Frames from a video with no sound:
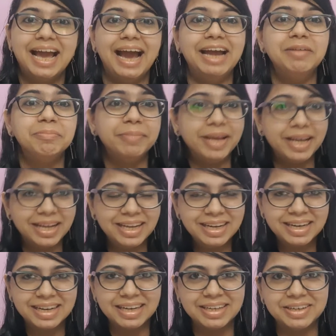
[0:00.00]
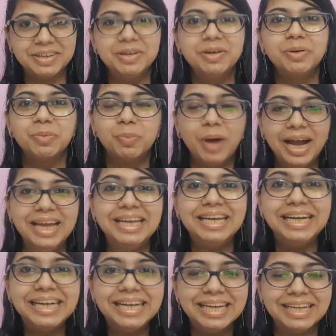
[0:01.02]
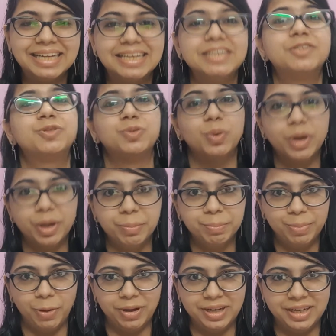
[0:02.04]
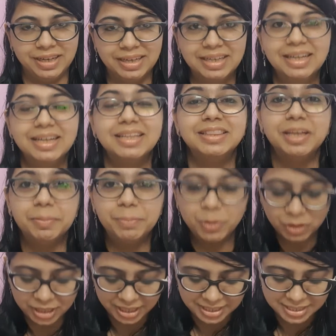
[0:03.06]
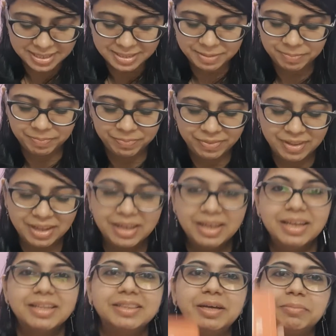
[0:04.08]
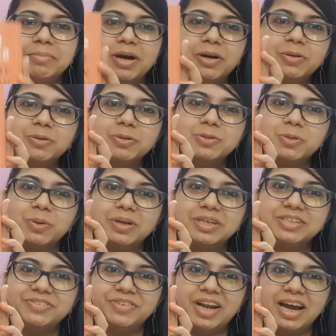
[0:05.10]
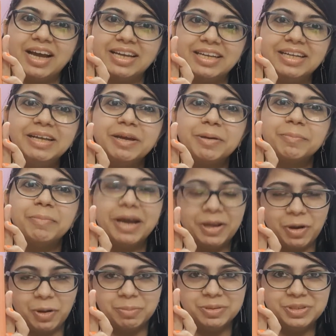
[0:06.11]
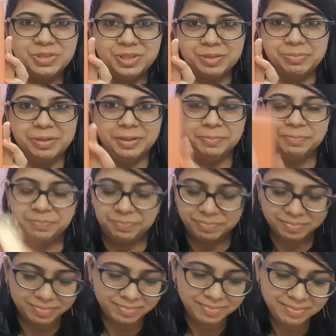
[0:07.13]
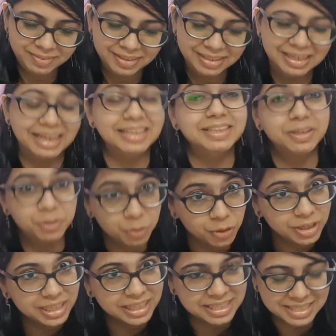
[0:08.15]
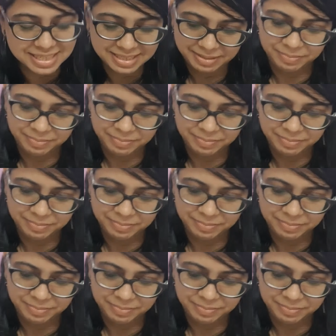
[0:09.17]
and make it clear why reading is so important. The book is The Monk Who Sold His Ferrari by Robin Sharma. And the quote is,